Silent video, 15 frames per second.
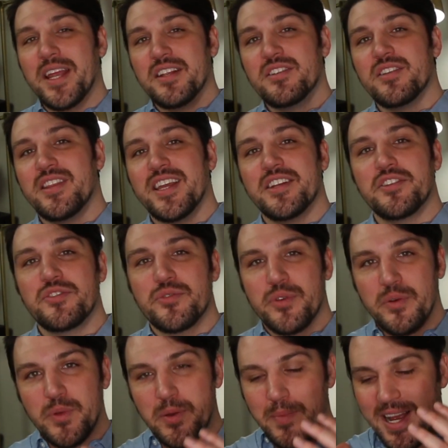into the
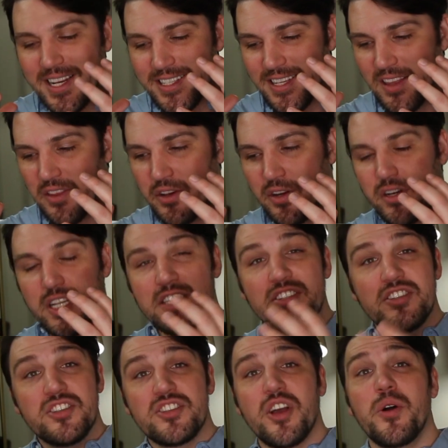industry with a mindset that you're going to
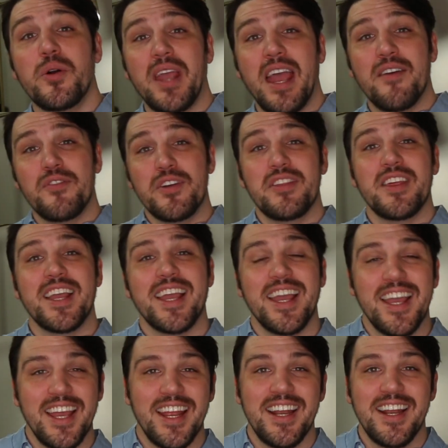soak everything
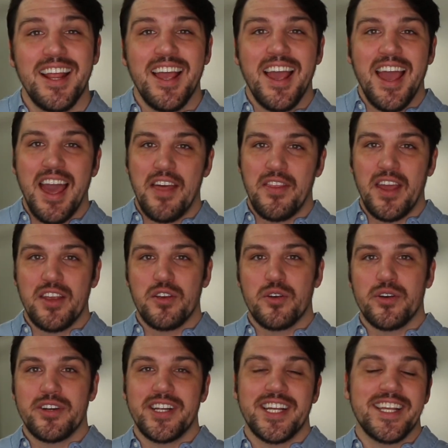in and that you're
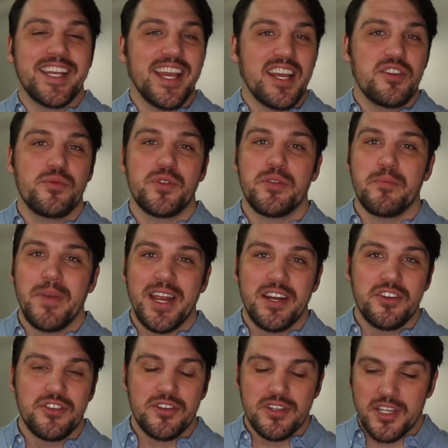going to engage with
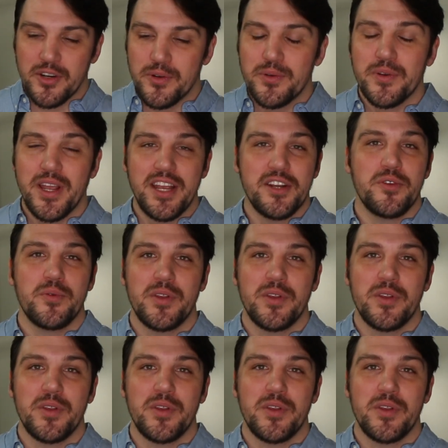managers and create new